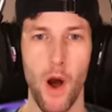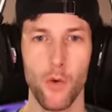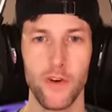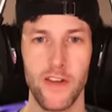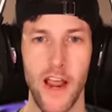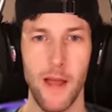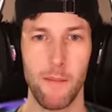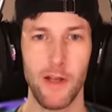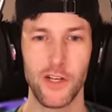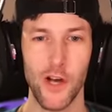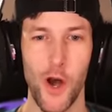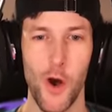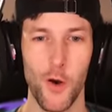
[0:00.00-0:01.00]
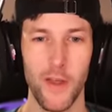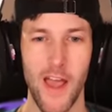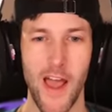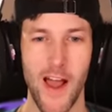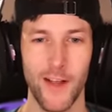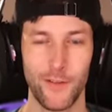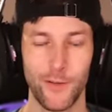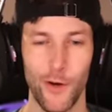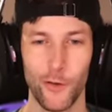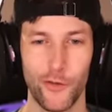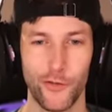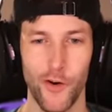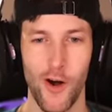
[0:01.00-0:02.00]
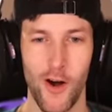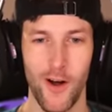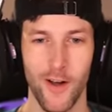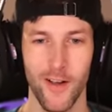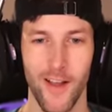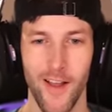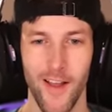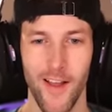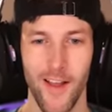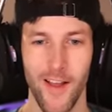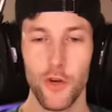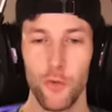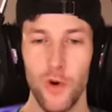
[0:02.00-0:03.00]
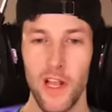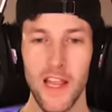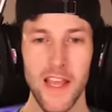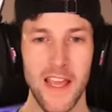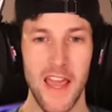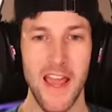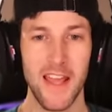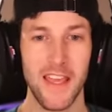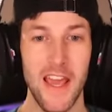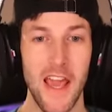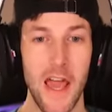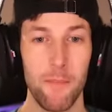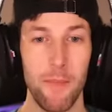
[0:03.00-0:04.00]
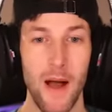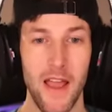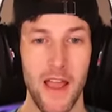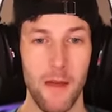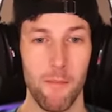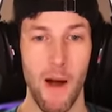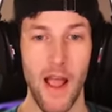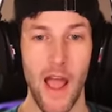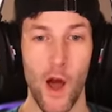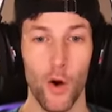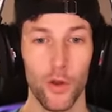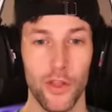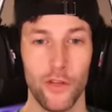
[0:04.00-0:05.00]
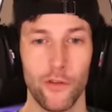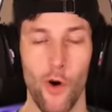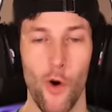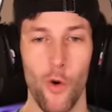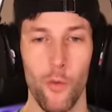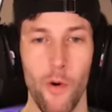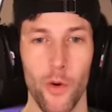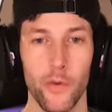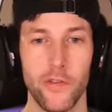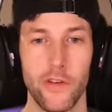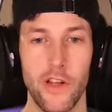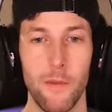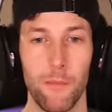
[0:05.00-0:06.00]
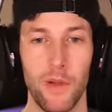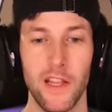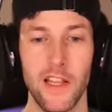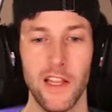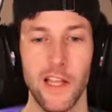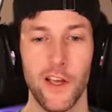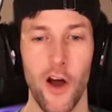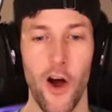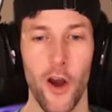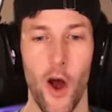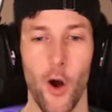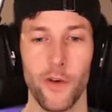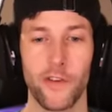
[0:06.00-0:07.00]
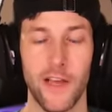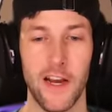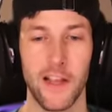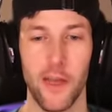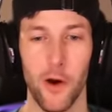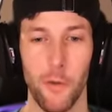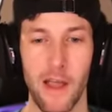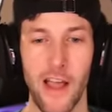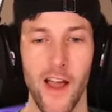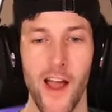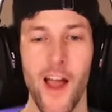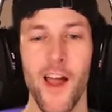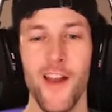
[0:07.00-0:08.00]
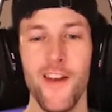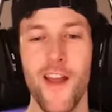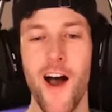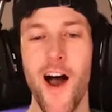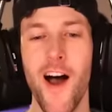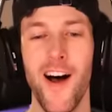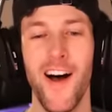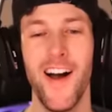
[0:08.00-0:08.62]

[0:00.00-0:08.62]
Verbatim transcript: bone damage. Oh yeah, it's so strong. You really can't get hit by him. My health is almost completely gone. Oh, he's gonna kill me. No.